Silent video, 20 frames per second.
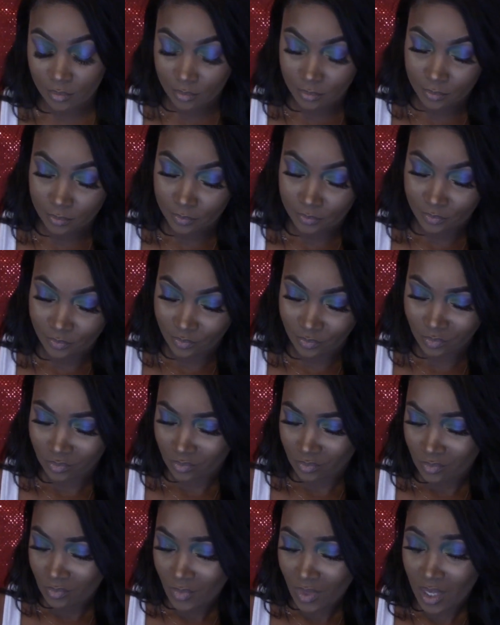
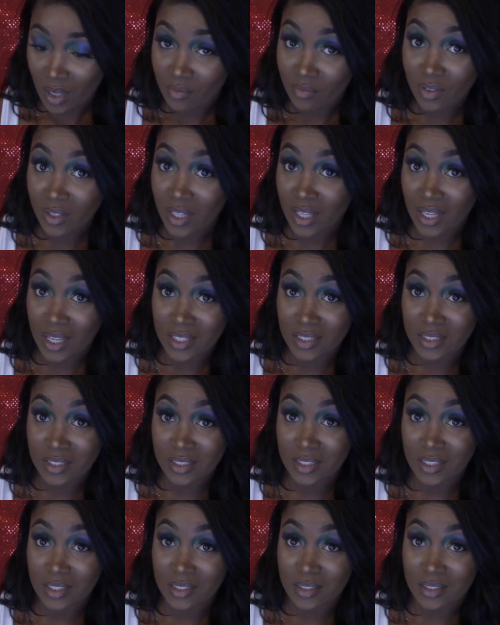I feel like I
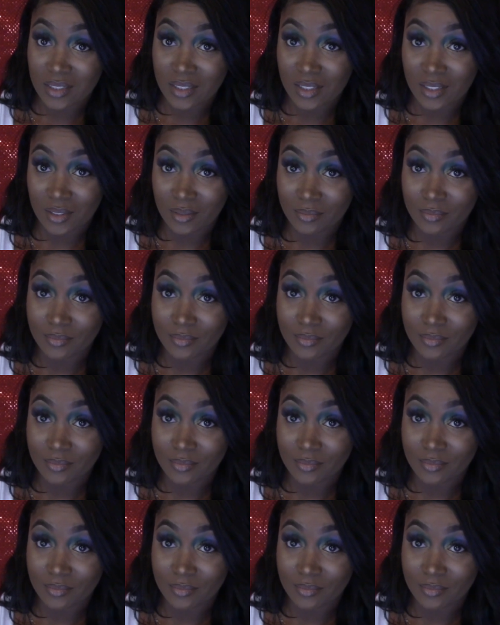just answered it.